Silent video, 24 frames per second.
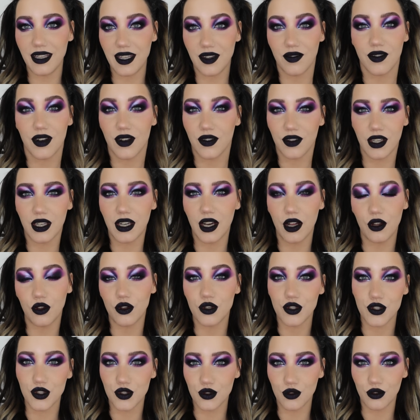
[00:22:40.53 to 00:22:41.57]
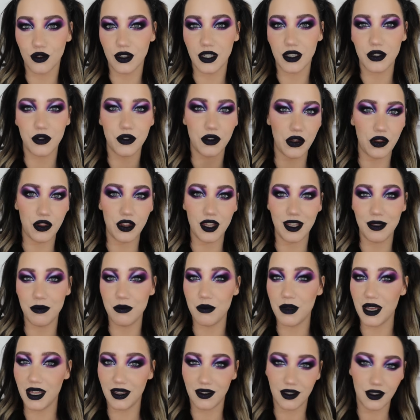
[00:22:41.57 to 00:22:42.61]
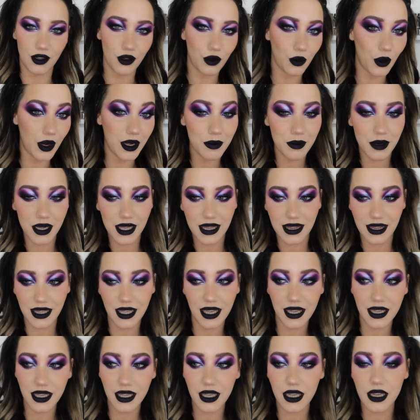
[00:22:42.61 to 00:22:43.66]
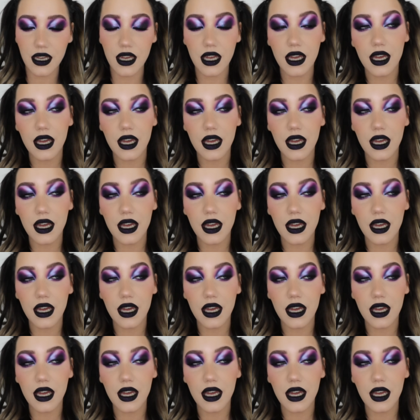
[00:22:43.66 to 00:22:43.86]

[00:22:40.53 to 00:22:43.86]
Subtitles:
even if the color story or the theme isn't quite my thing.